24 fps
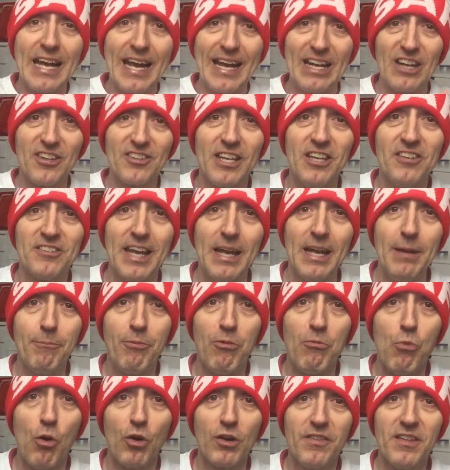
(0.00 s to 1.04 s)
can I say he's getting
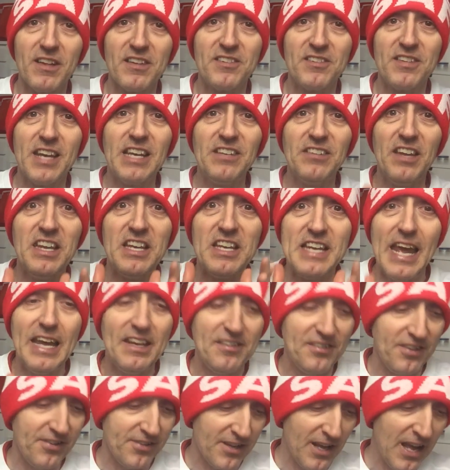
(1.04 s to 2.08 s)
promoted this season?
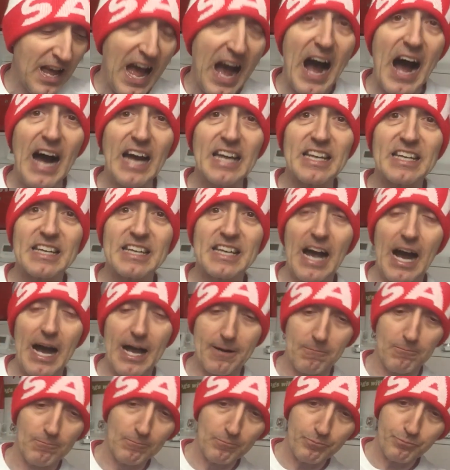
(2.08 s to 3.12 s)
Yes, I
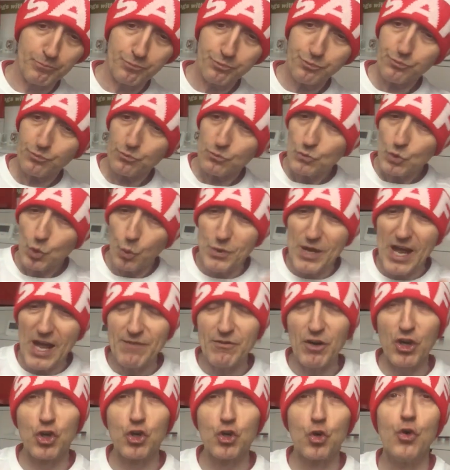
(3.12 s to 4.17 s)
can. We
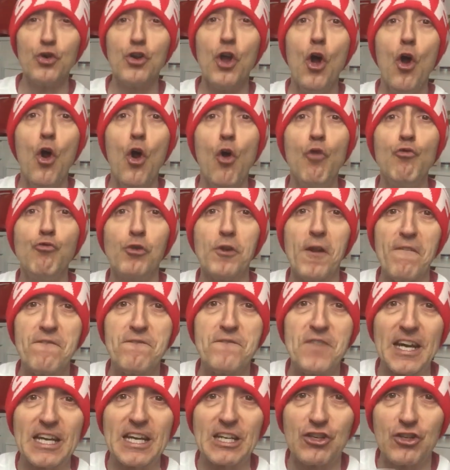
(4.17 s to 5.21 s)
have a good run of
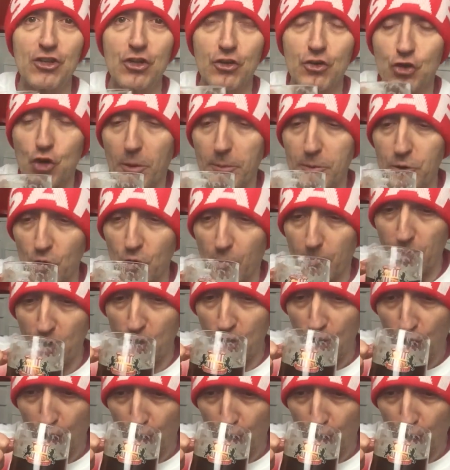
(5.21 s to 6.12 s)
fixtures coming up.